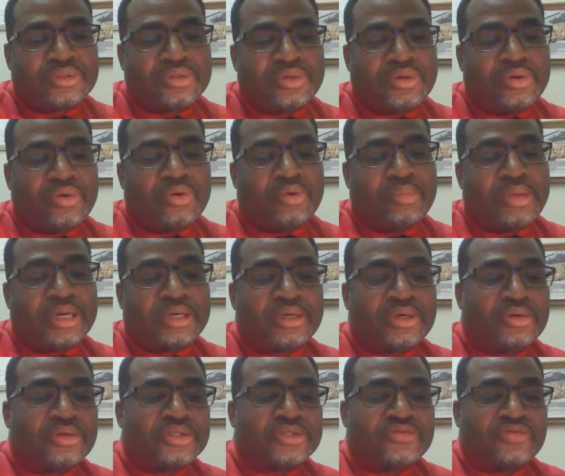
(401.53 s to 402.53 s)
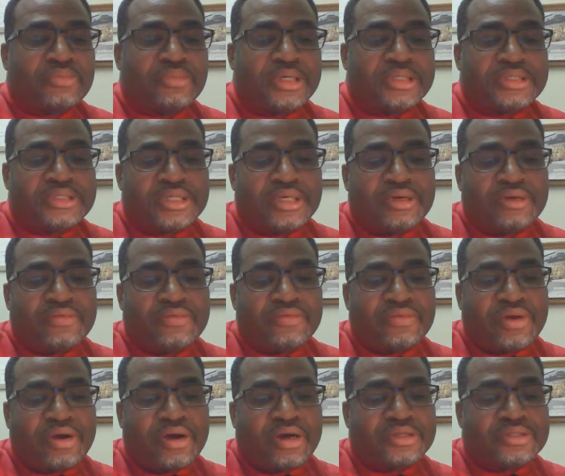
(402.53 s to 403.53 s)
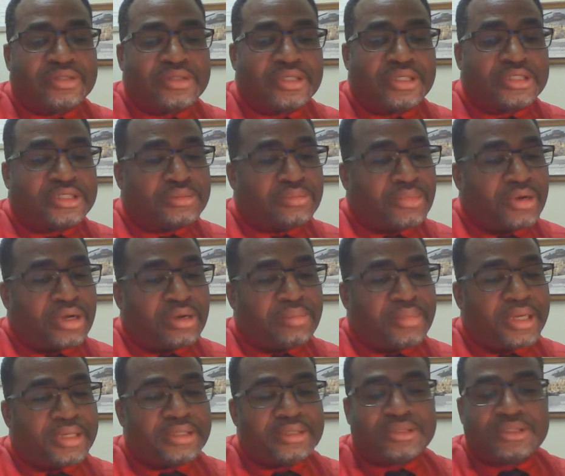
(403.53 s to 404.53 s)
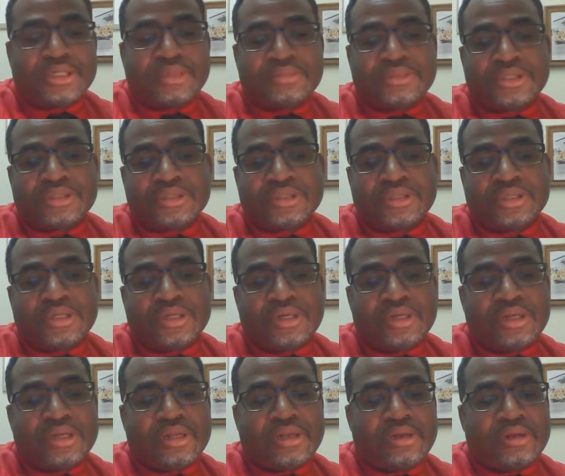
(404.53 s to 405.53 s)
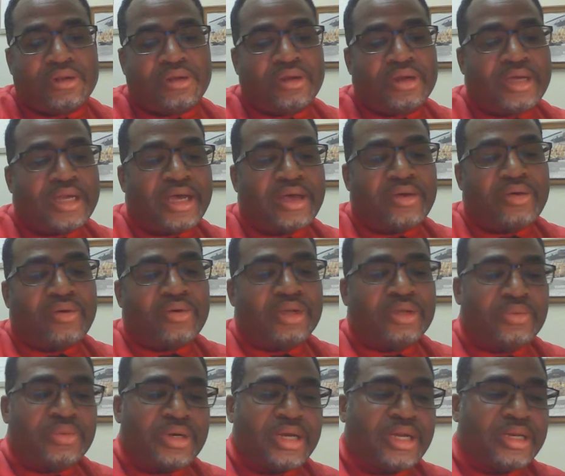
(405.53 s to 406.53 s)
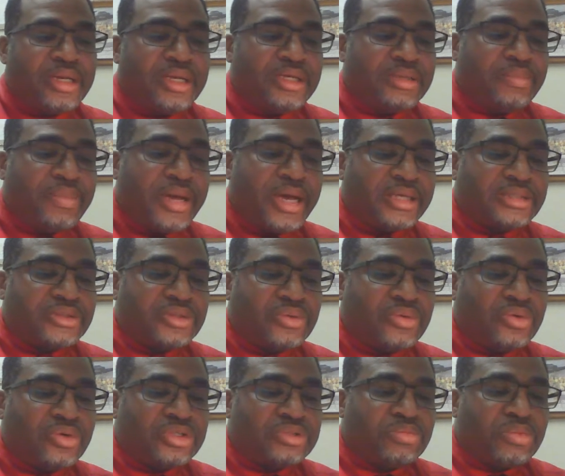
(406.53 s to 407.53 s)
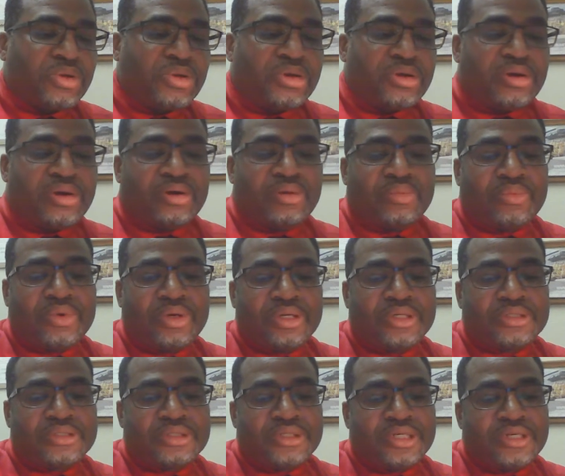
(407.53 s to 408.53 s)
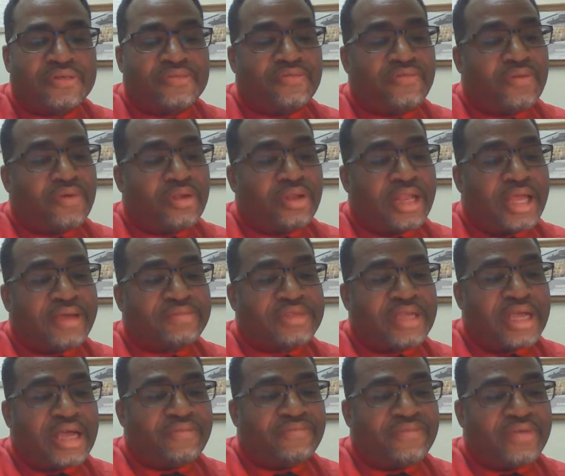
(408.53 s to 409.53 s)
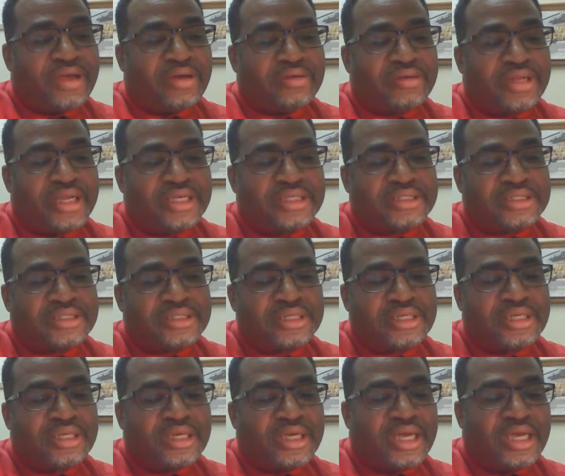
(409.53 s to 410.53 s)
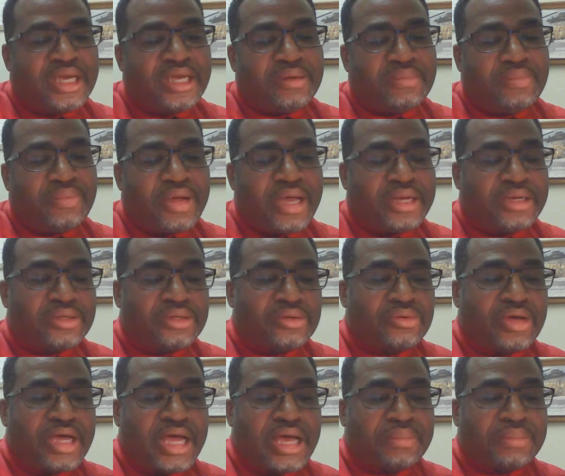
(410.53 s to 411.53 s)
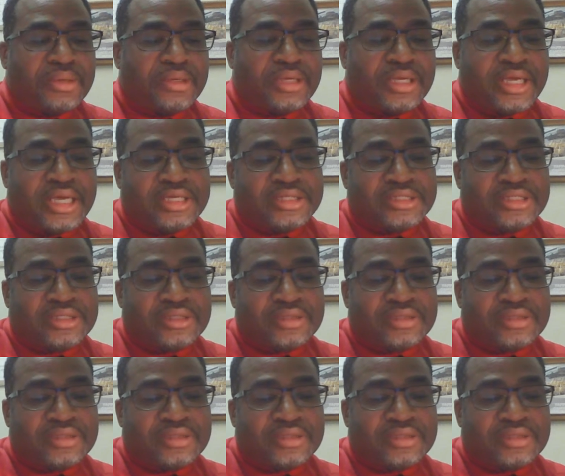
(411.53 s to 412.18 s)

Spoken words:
or my goals for myself are to get smart about the subject, learn not only what I need to pass the course, but learn what is needed for a lifetime foundation and practical application.